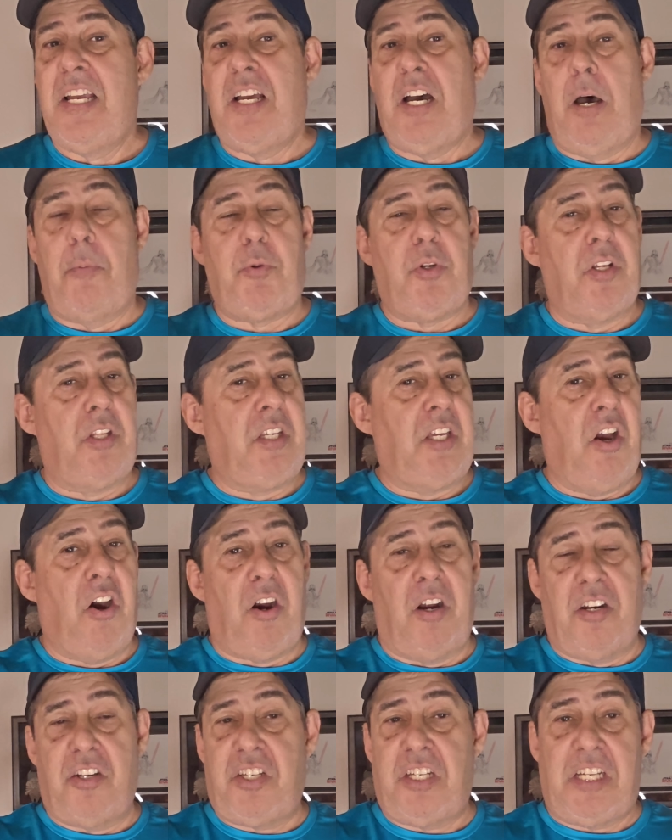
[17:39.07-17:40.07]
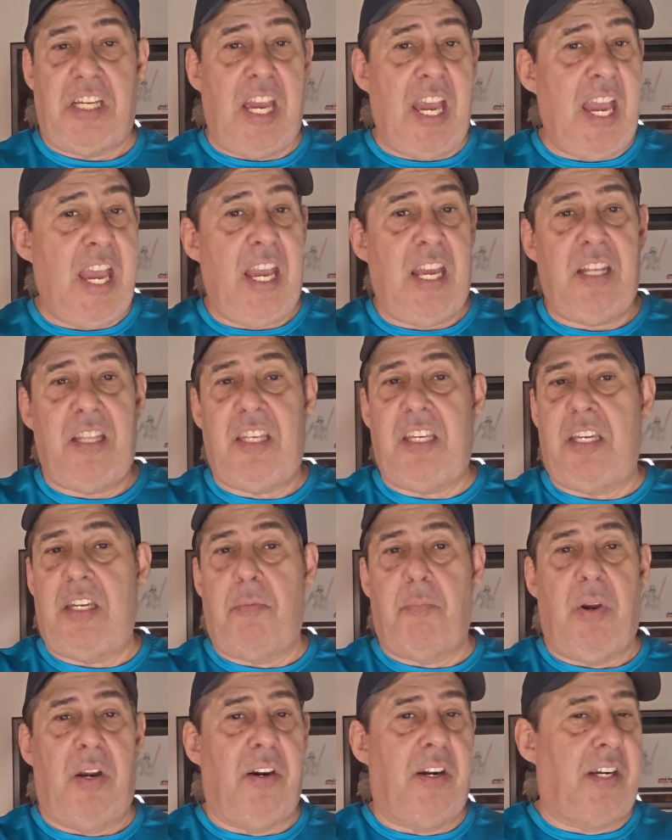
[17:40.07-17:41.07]
up to the RCA, the
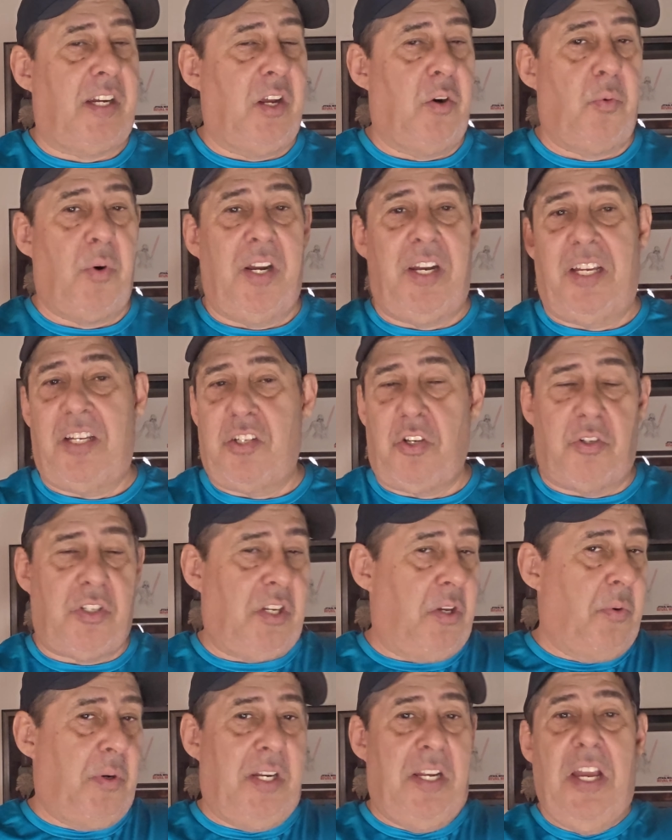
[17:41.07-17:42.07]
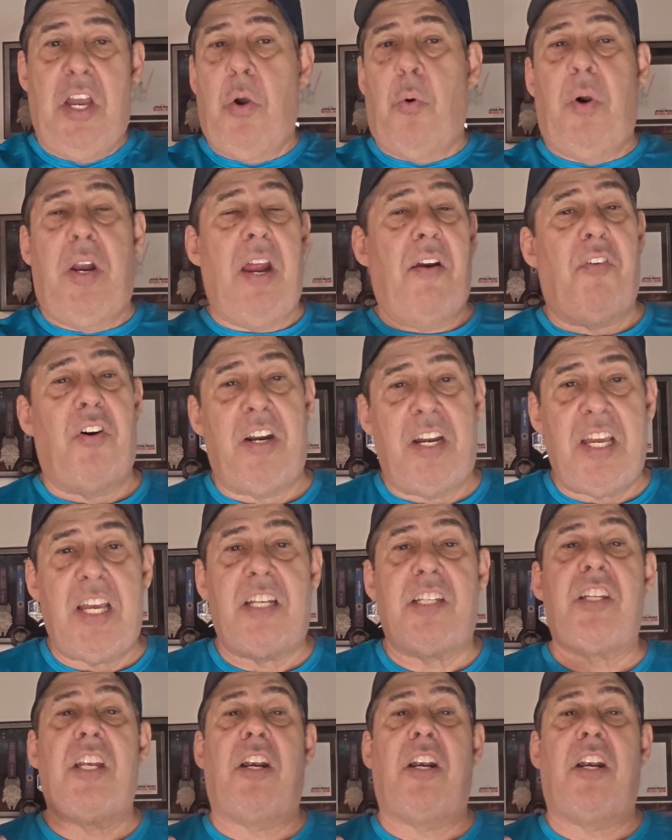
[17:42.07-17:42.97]
American Running Association, whatever it is.